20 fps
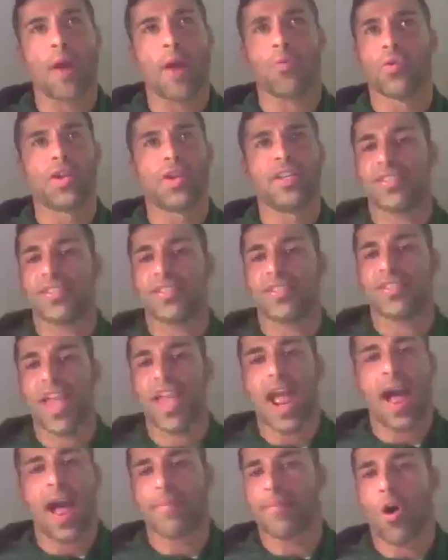wouldn't say
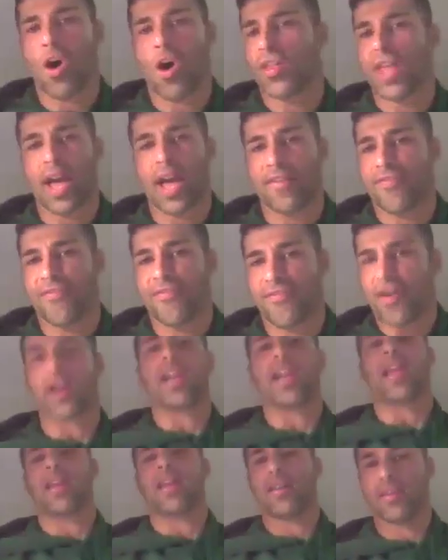I'm all that funny.